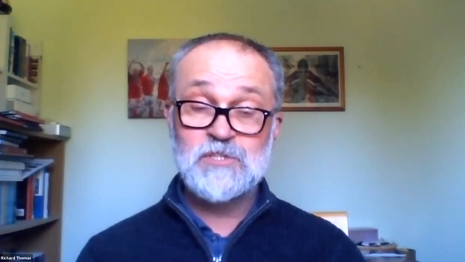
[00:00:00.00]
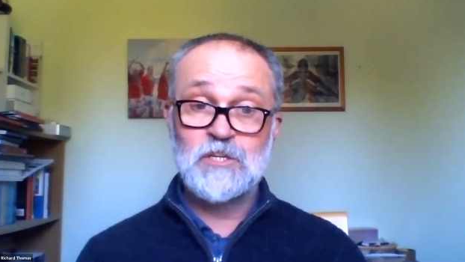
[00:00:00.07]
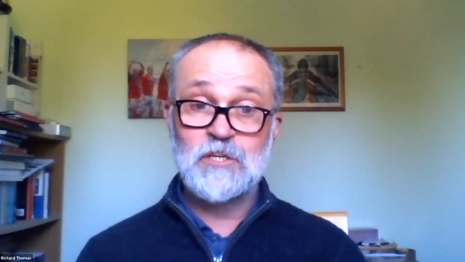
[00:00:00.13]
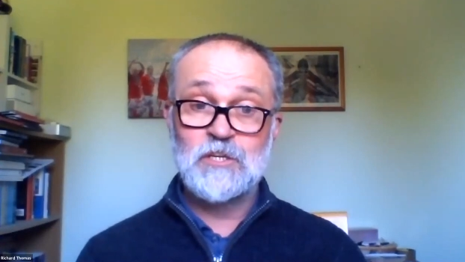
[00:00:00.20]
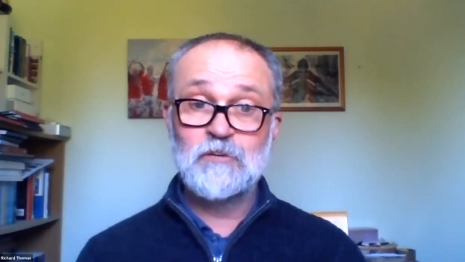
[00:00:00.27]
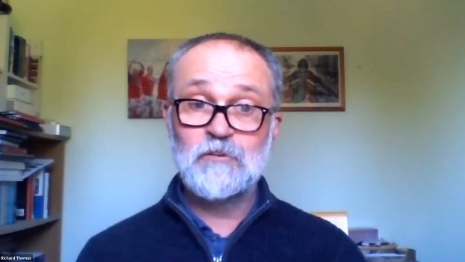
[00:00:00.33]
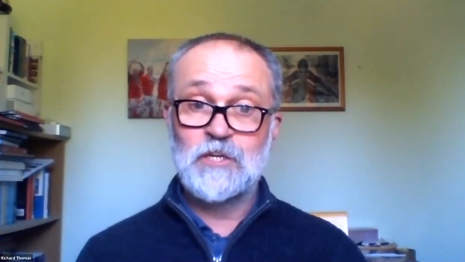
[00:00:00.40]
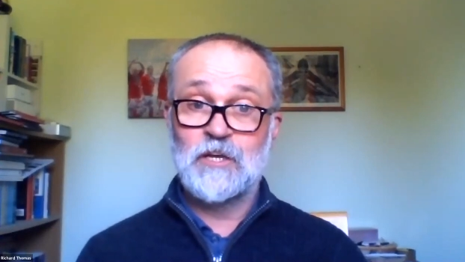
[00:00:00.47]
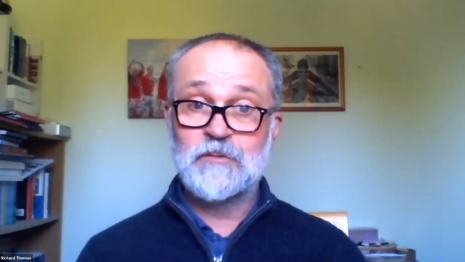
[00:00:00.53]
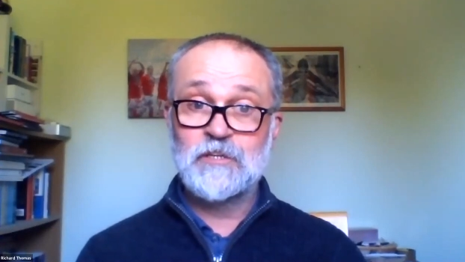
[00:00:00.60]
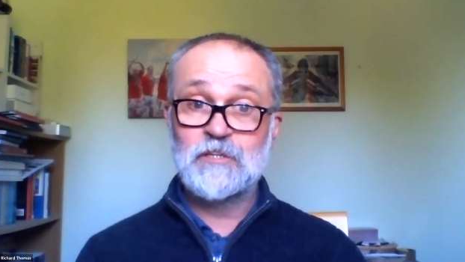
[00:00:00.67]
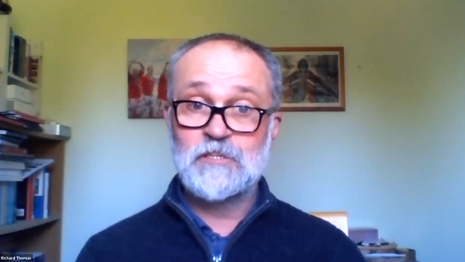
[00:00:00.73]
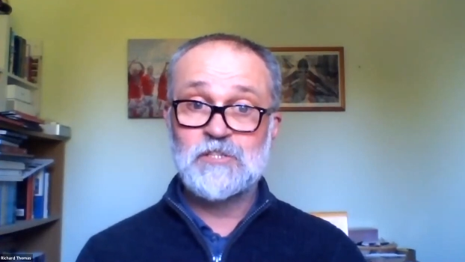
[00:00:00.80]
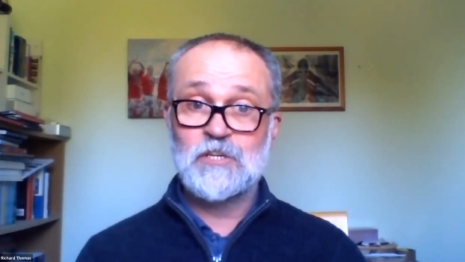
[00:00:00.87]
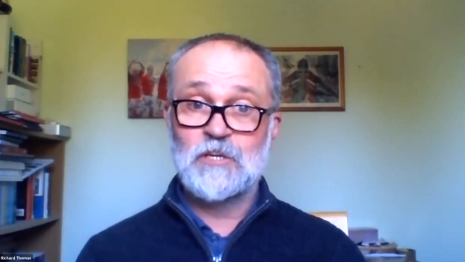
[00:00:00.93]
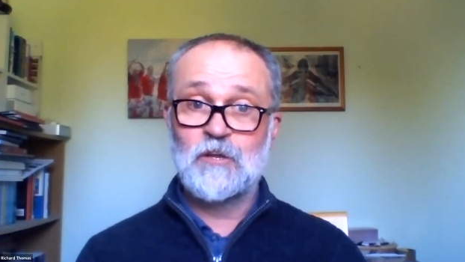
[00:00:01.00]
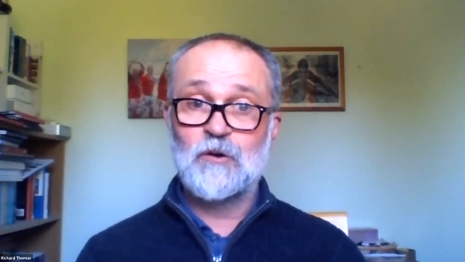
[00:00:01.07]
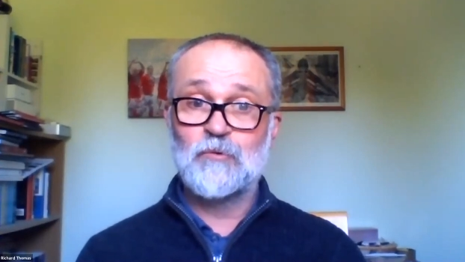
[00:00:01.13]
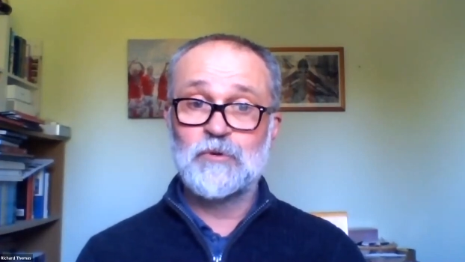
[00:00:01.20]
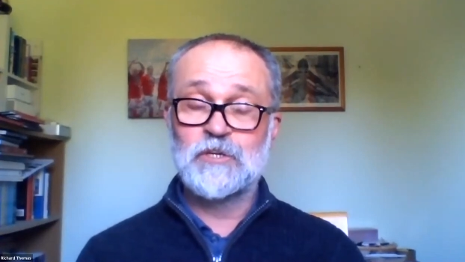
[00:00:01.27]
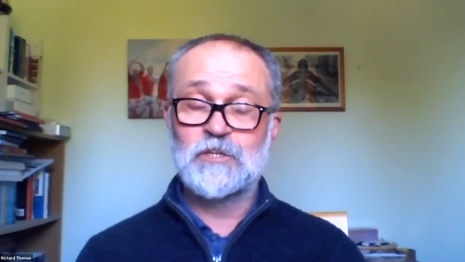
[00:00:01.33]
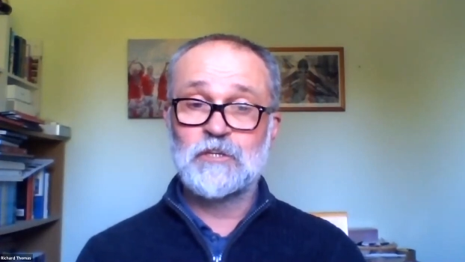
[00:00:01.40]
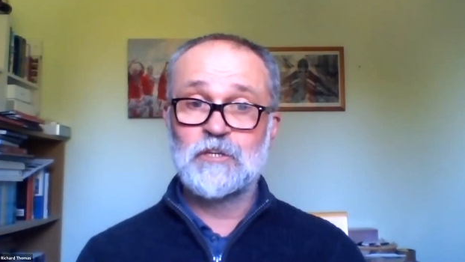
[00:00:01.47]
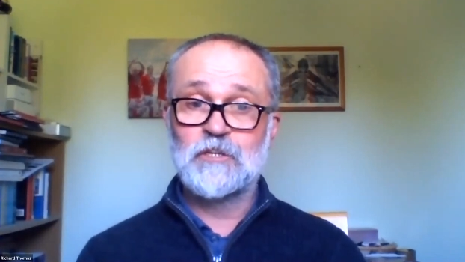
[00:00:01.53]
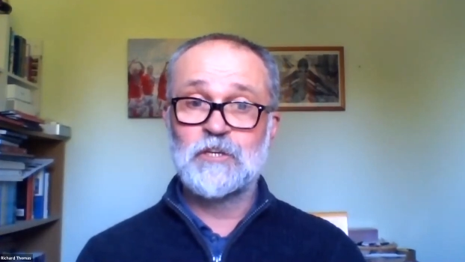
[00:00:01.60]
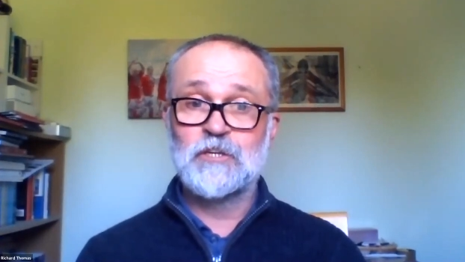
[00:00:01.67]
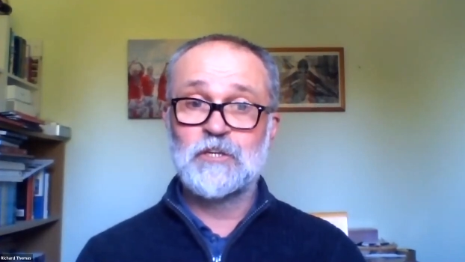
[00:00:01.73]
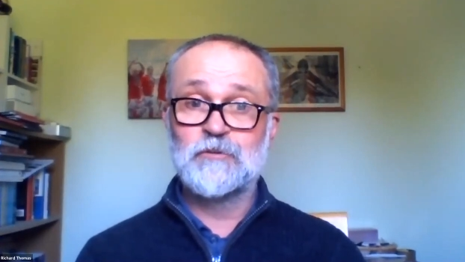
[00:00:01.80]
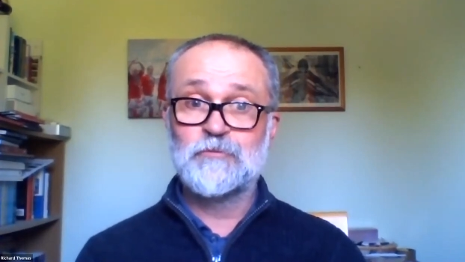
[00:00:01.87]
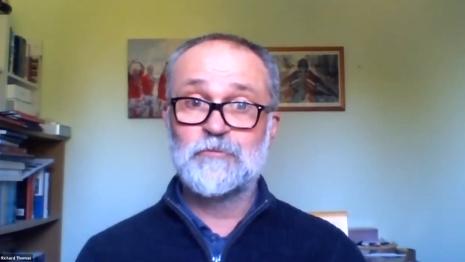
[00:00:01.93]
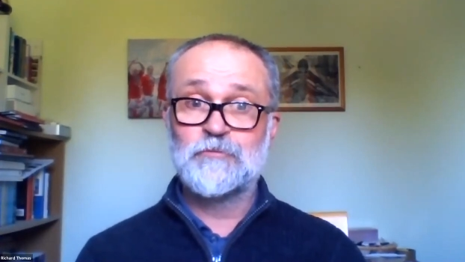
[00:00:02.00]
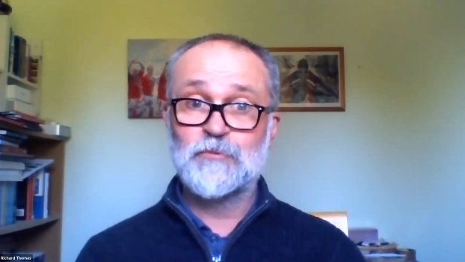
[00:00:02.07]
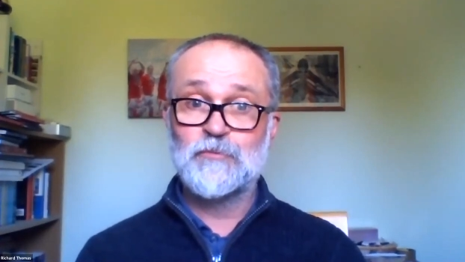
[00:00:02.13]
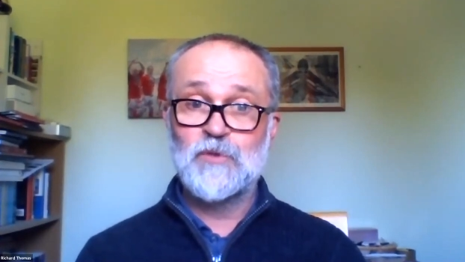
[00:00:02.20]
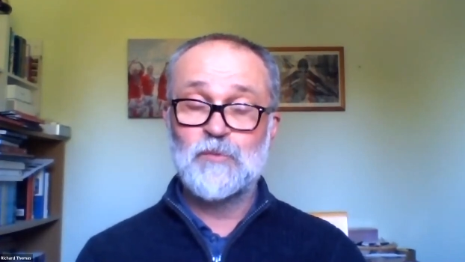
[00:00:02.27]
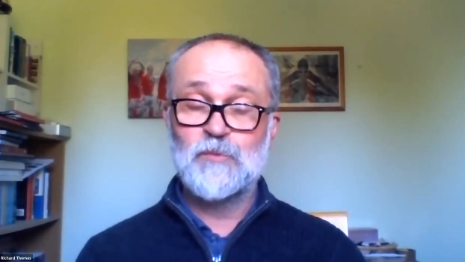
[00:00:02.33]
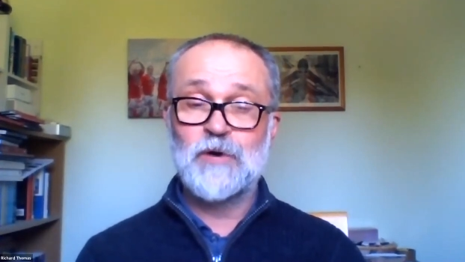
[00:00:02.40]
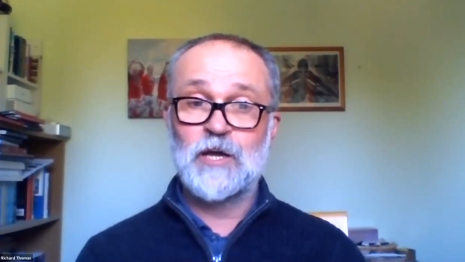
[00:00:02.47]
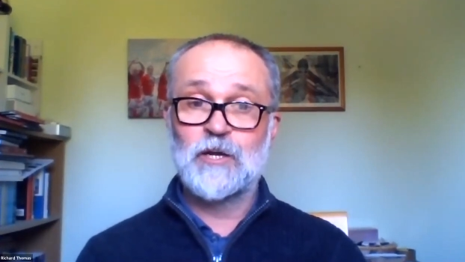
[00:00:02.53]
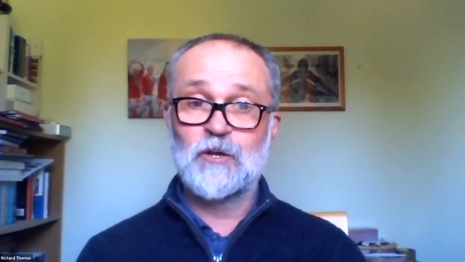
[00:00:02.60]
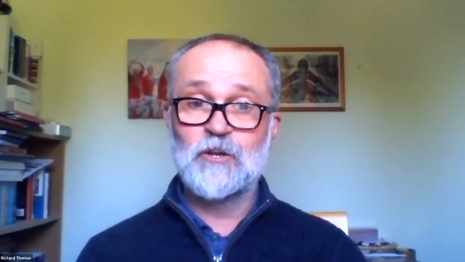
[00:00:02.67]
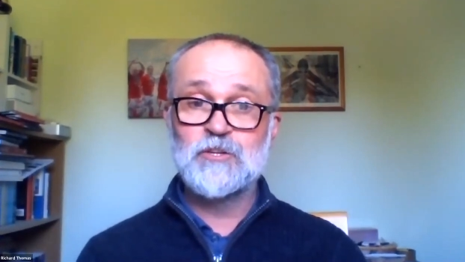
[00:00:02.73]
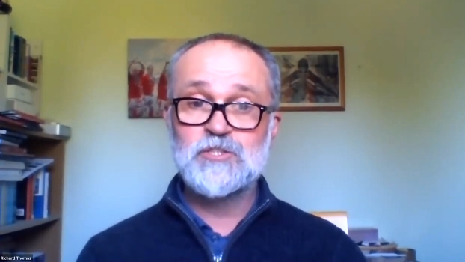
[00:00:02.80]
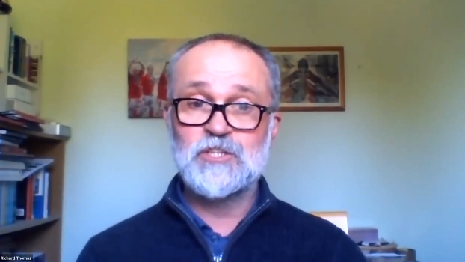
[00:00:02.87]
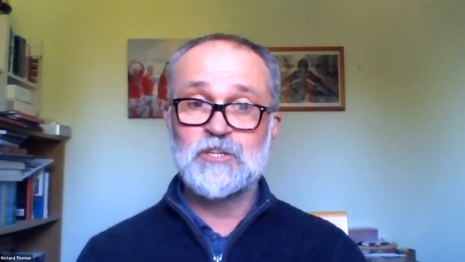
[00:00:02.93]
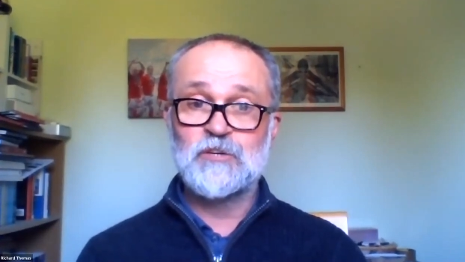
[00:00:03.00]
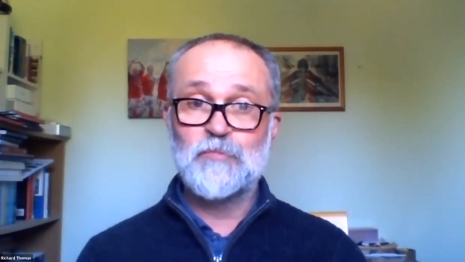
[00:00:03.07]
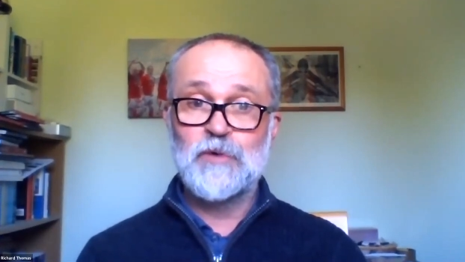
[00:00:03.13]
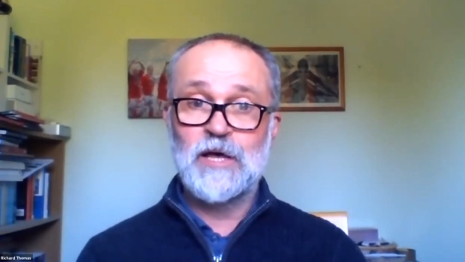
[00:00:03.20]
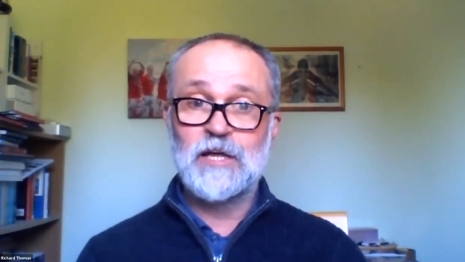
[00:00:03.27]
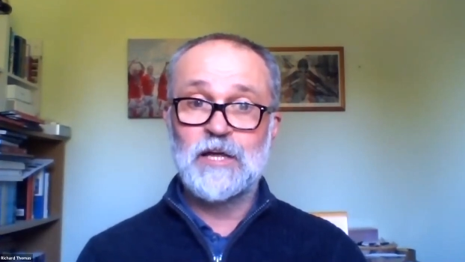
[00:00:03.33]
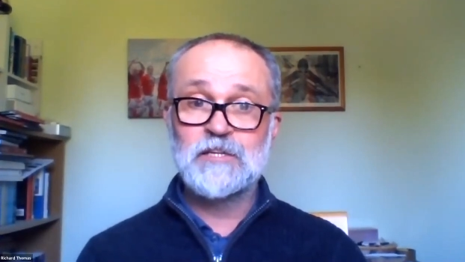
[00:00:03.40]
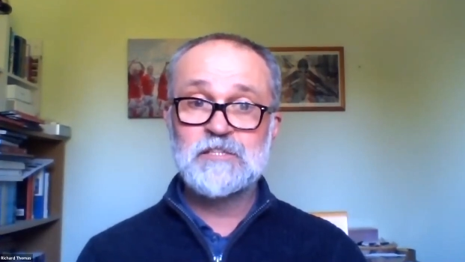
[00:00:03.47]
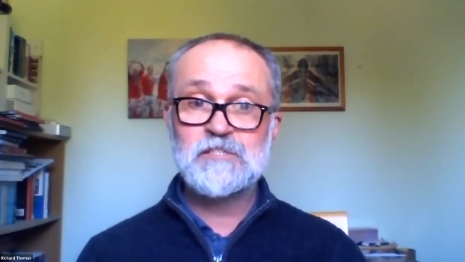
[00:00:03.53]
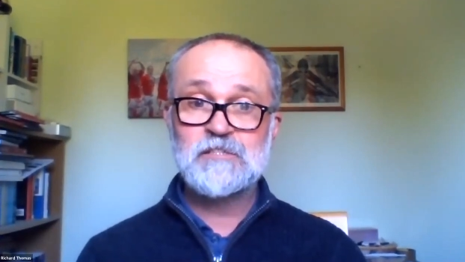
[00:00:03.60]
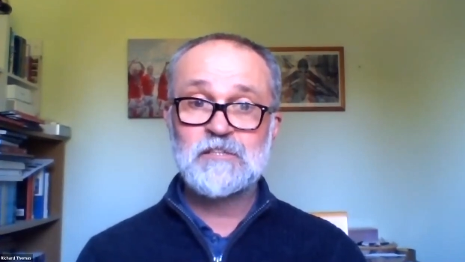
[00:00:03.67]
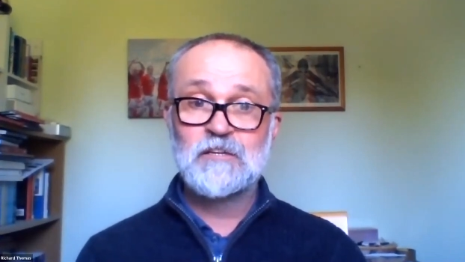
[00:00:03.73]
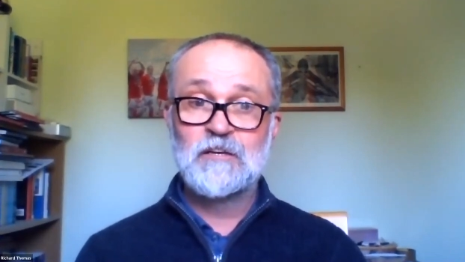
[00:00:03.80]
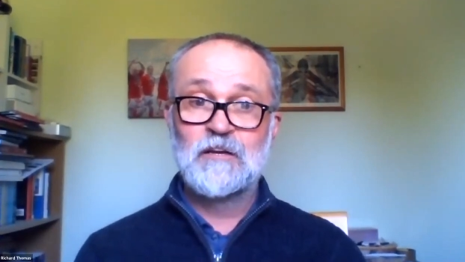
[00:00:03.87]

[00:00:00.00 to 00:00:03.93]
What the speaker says: absolutely. I think there's a lot we can learn from the biology of bats.